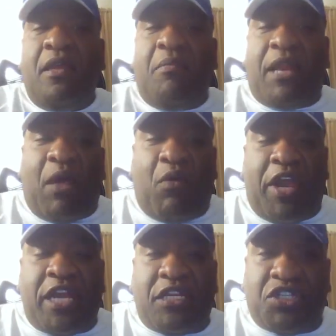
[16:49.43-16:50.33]
But I
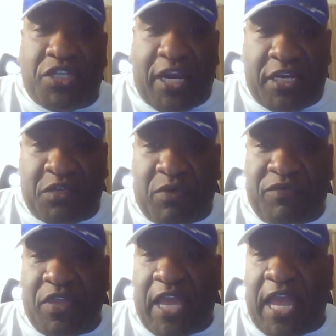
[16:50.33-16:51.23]
wanted to share this
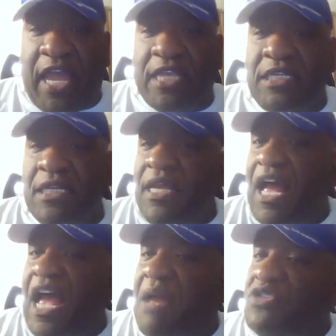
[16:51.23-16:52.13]
with you guys.
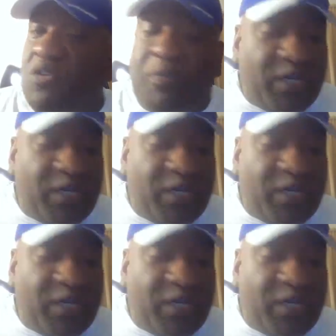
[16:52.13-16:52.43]
I'm super